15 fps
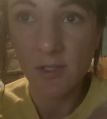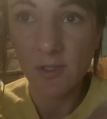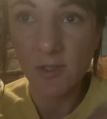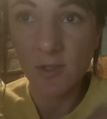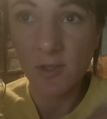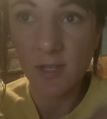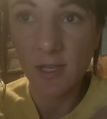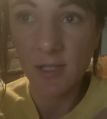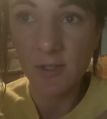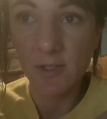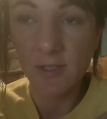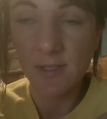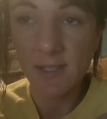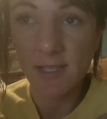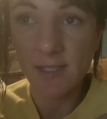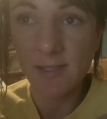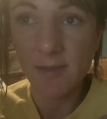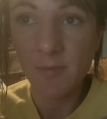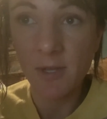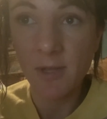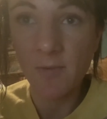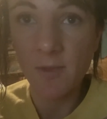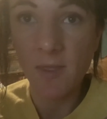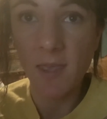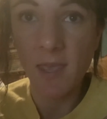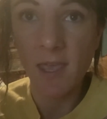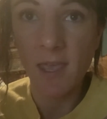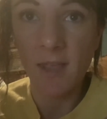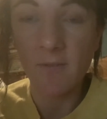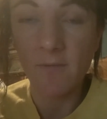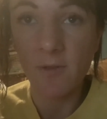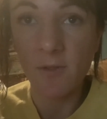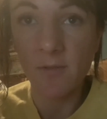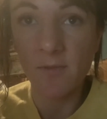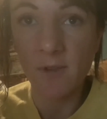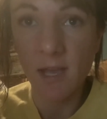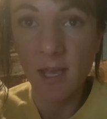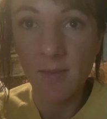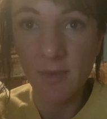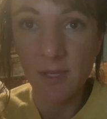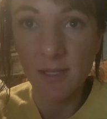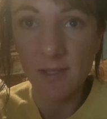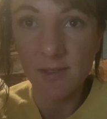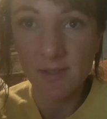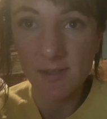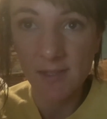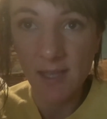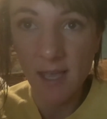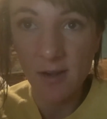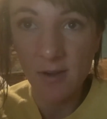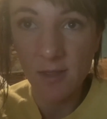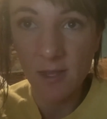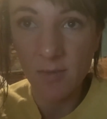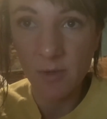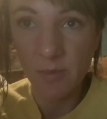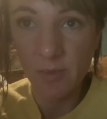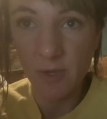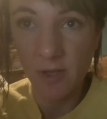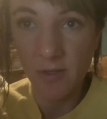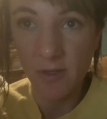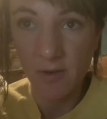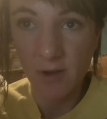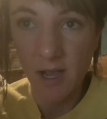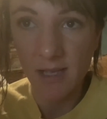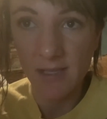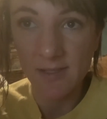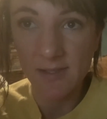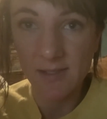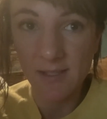so that it looks like someone with a handful of diamonds scattered them upon the grass